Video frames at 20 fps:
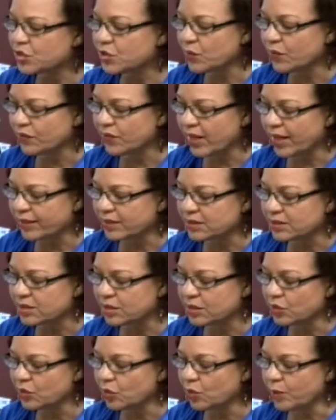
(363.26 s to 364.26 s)
that,
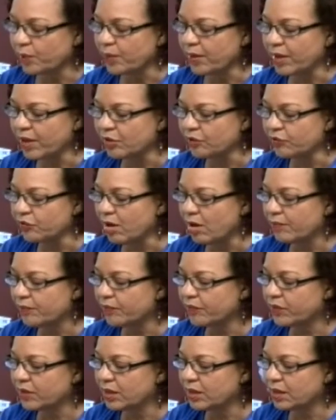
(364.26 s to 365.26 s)
you know, apart from
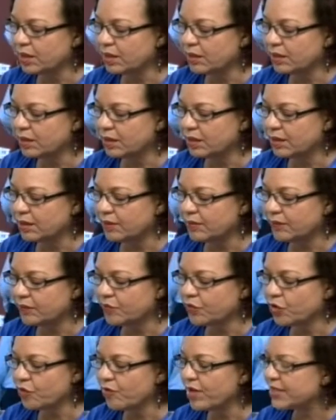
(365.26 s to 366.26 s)
the
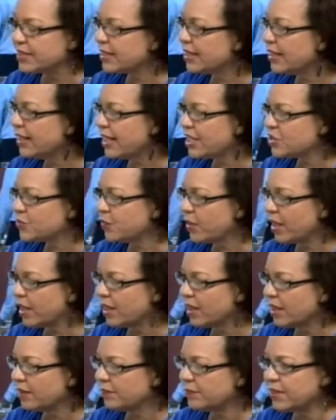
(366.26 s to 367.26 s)
theoretical aspect
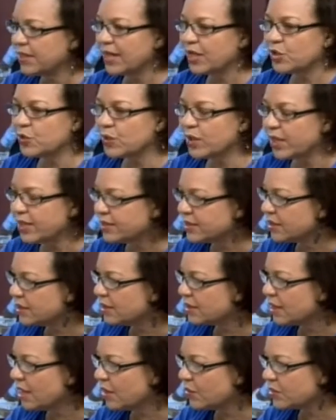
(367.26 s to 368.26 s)
and being educated
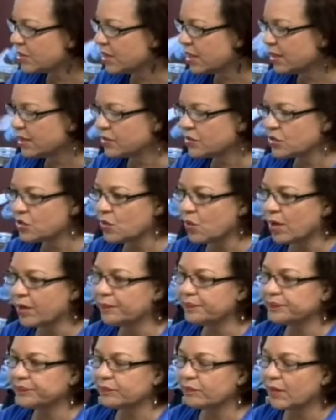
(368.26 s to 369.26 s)
in counseling and so on,
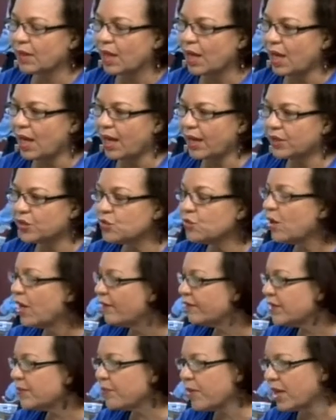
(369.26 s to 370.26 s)
I do have
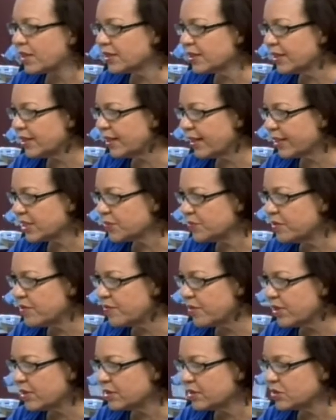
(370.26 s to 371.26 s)
the practical
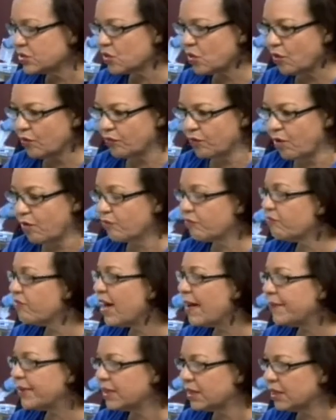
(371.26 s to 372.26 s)
experience of family,